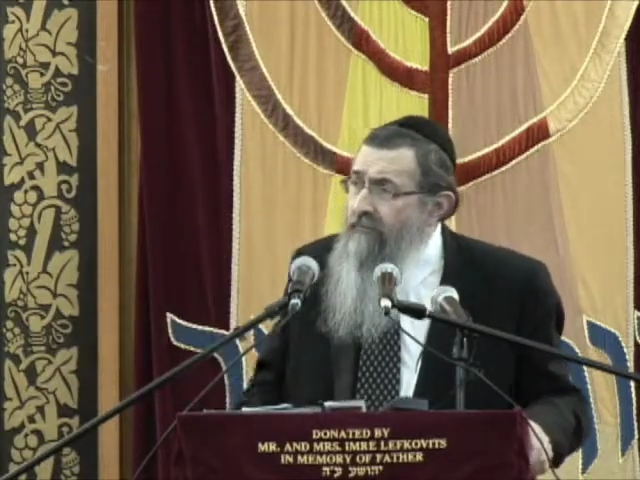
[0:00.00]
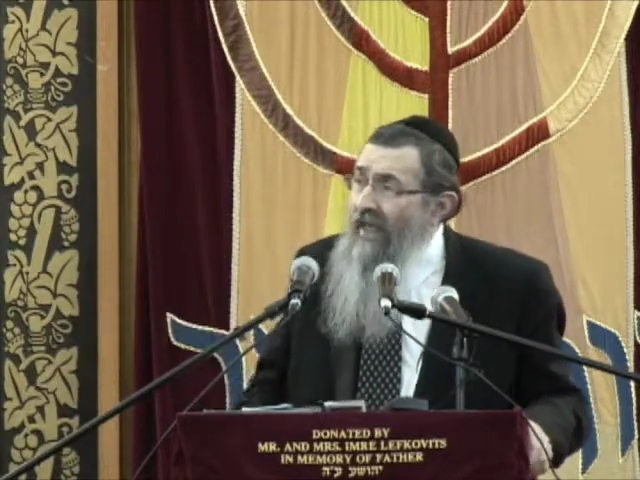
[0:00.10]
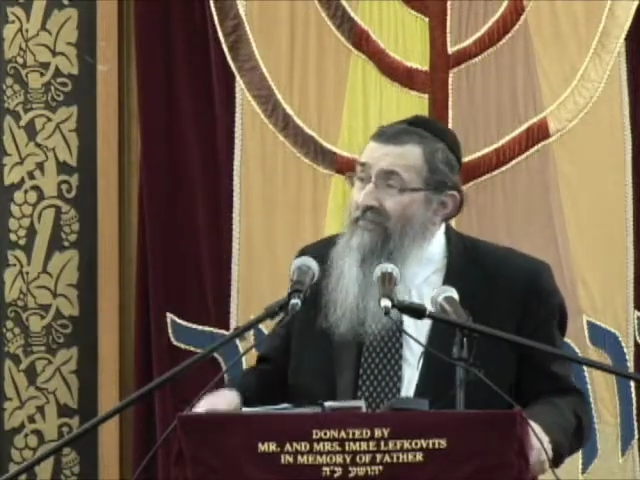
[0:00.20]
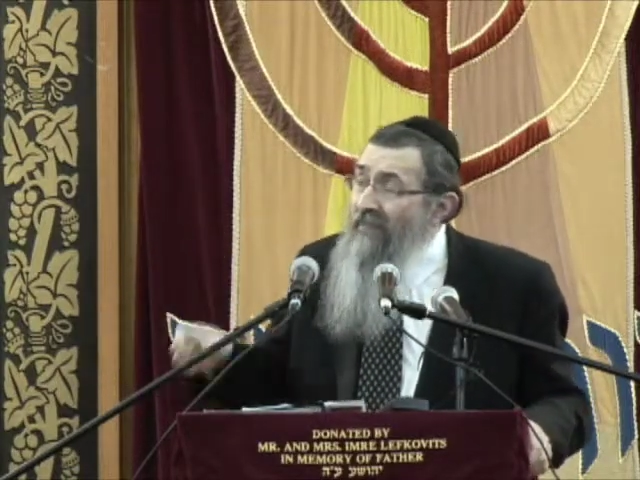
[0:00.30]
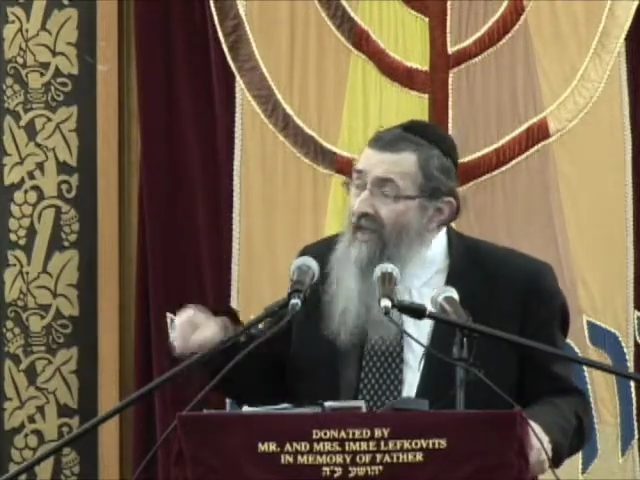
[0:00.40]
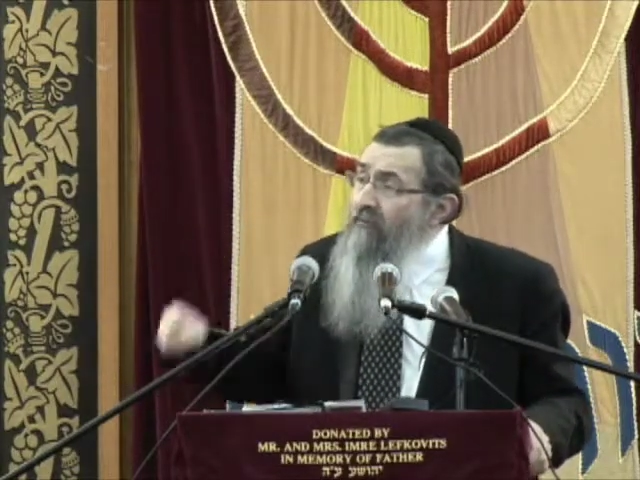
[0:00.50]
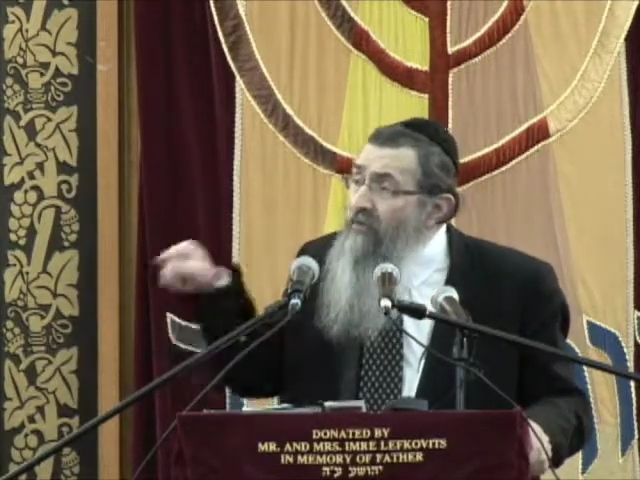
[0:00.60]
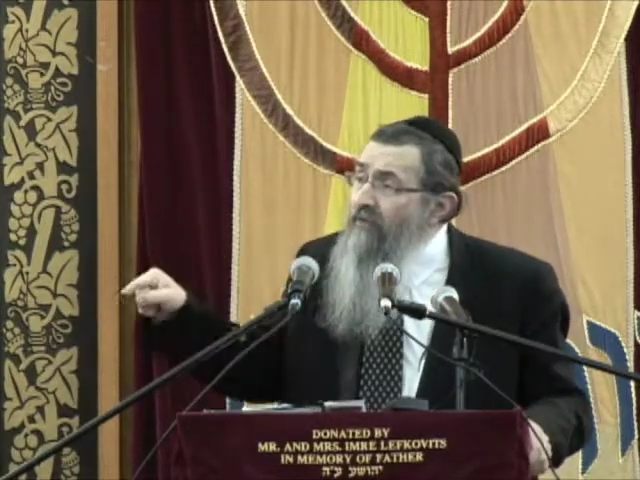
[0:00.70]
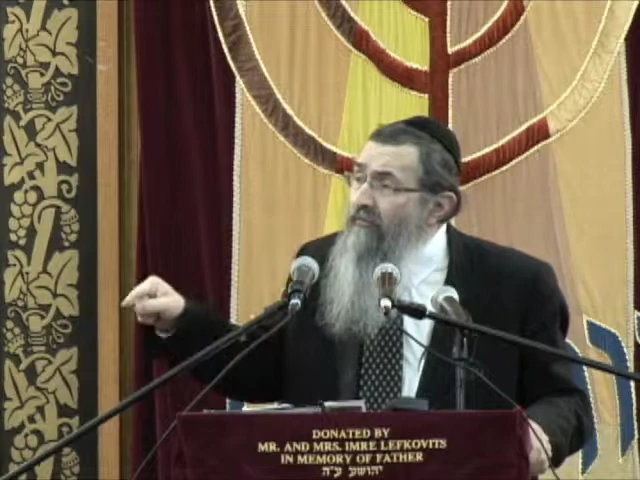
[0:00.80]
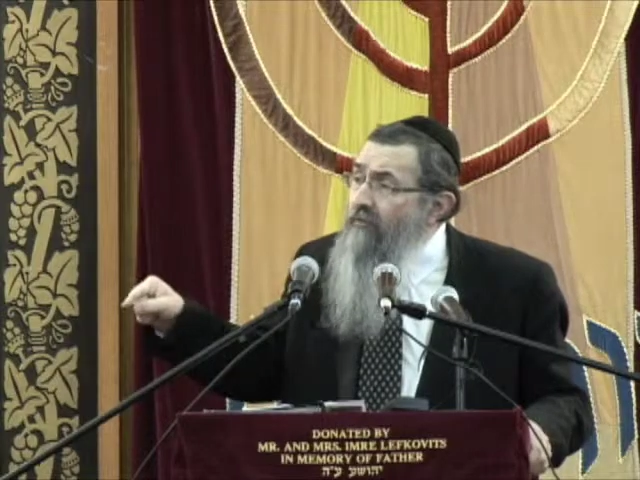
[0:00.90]
And that
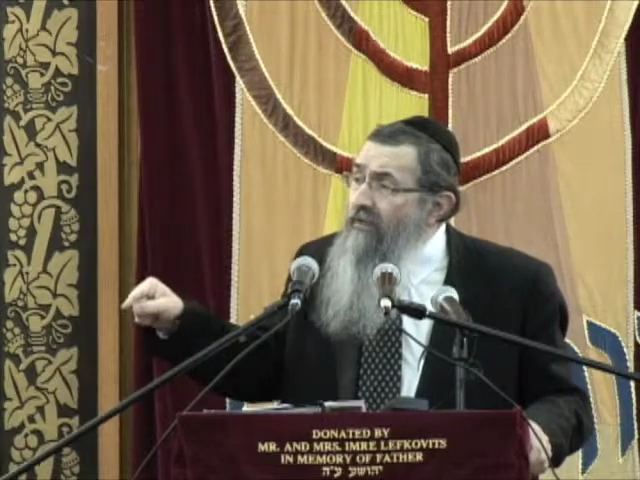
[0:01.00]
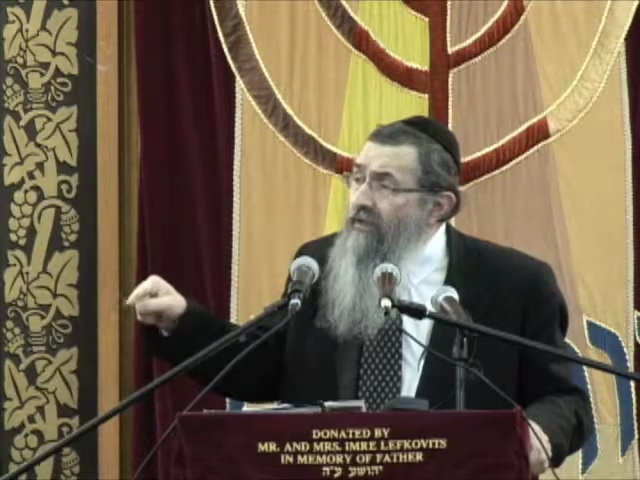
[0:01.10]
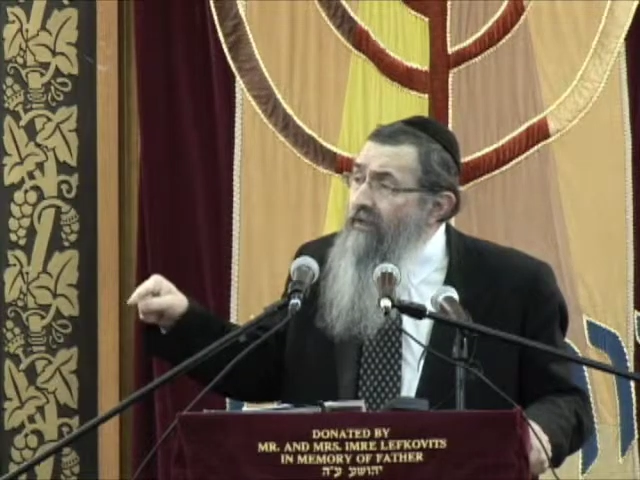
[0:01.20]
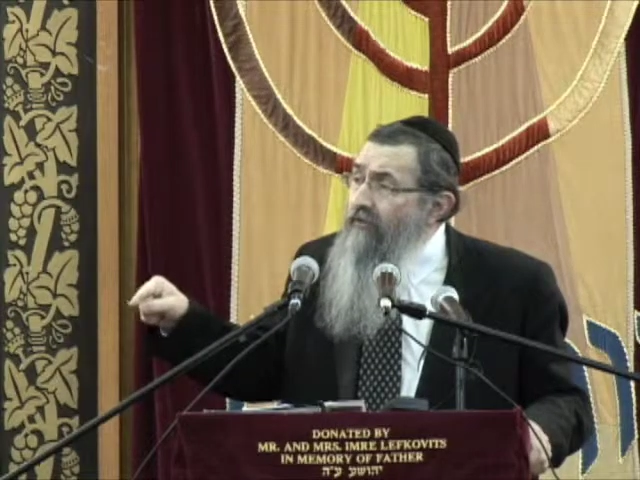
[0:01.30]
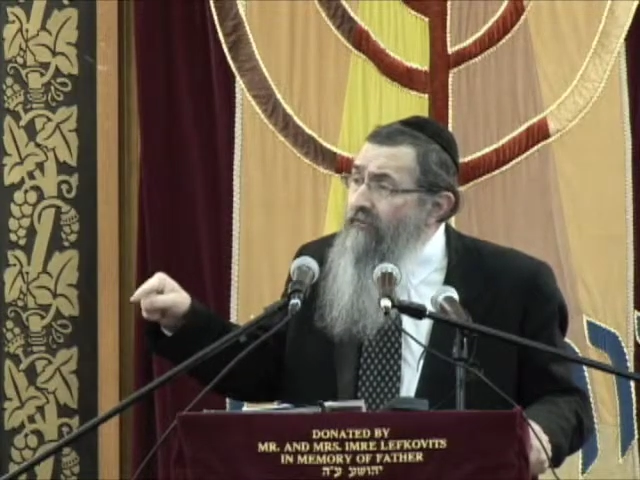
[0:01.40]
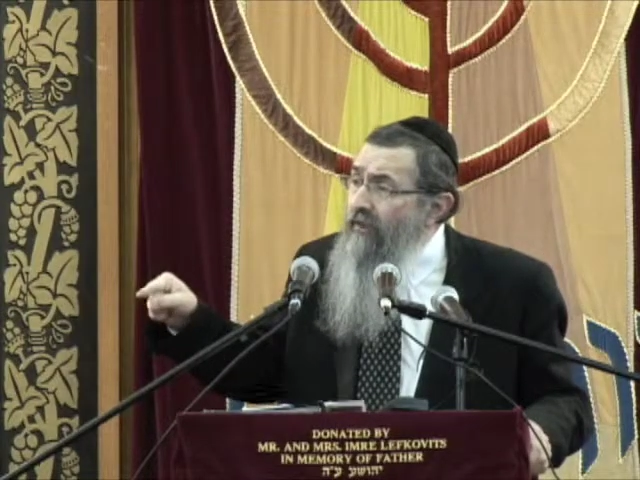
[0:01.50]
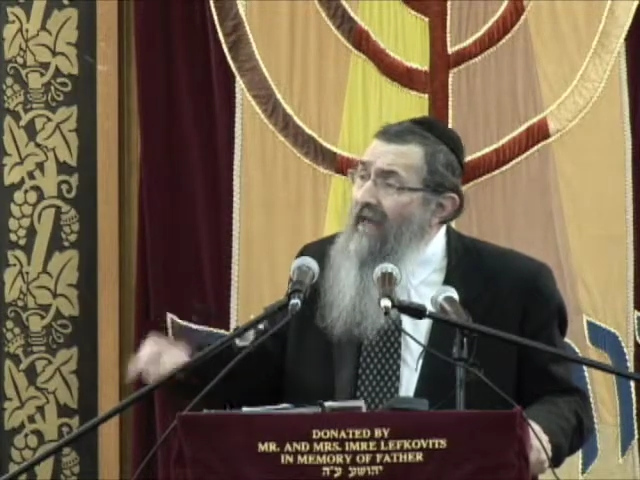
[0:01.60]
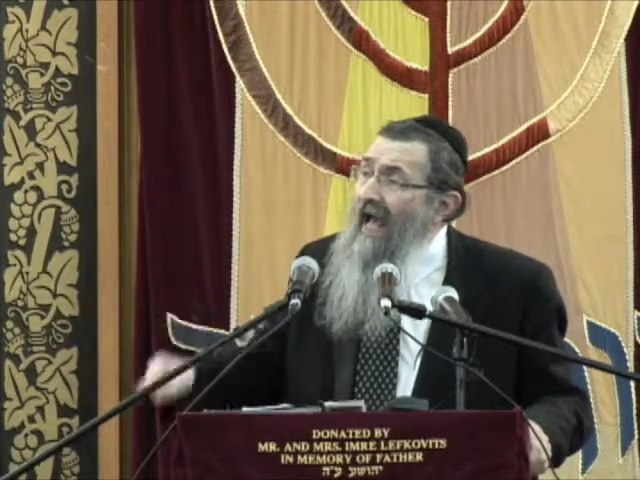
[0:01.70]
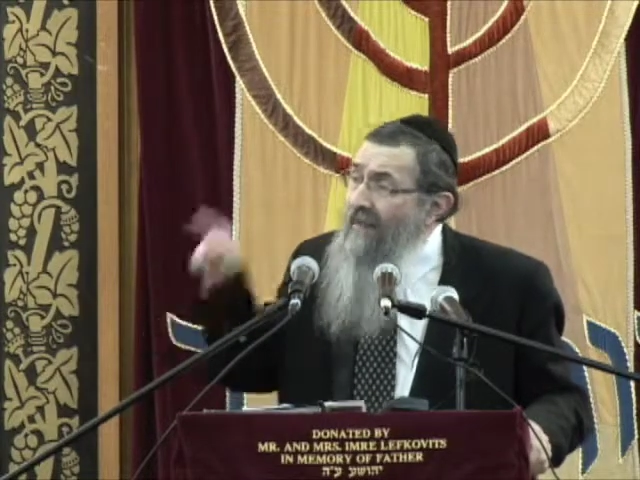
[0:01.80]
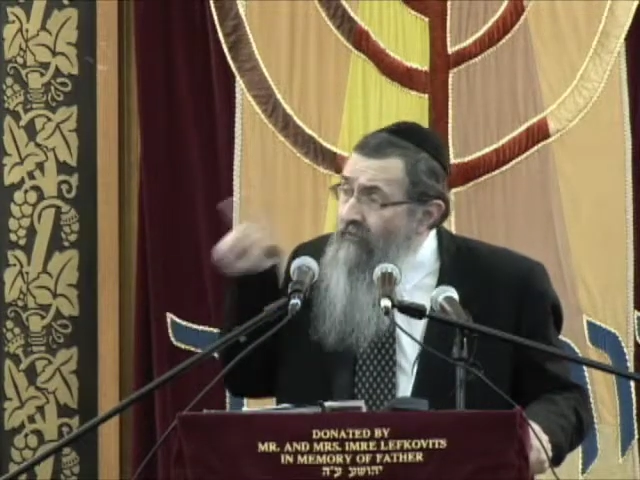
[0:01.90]
principle is
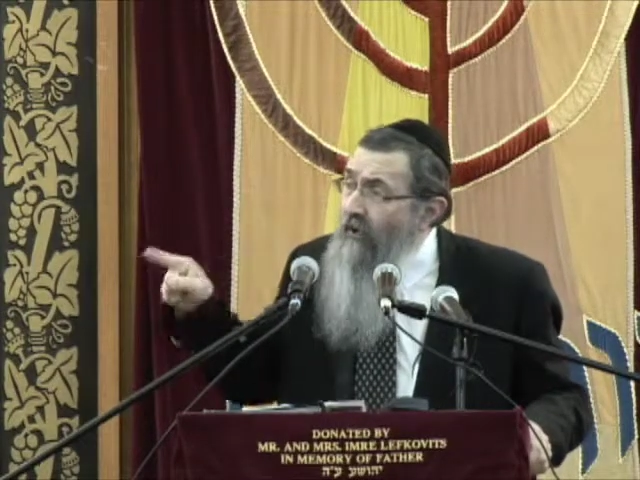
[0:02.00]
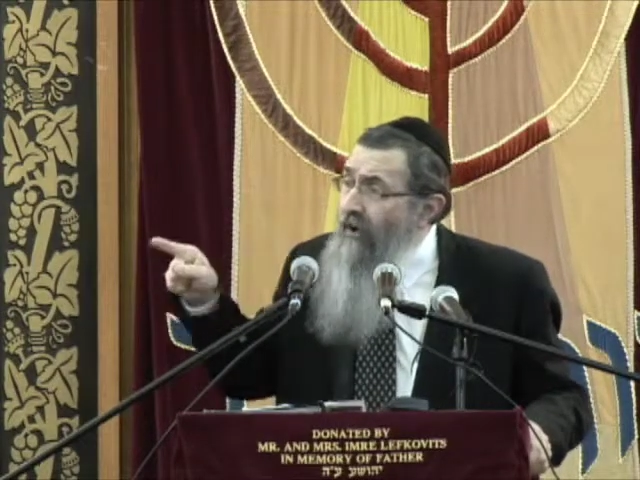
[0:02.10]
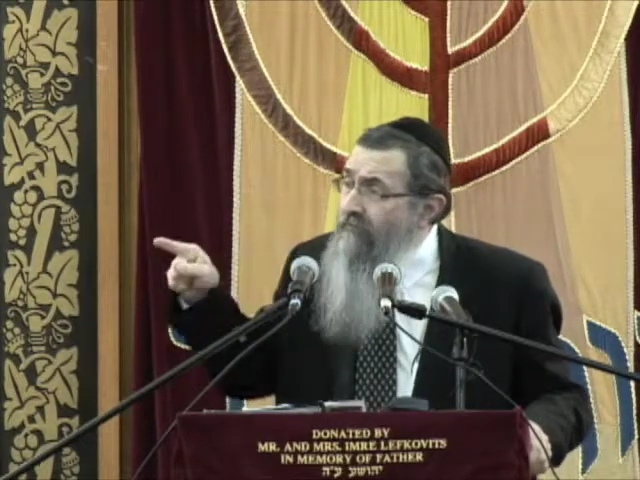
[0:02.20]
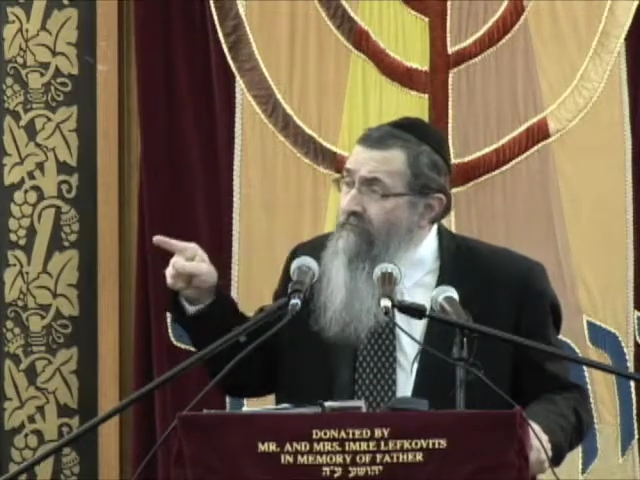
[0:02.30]
atah.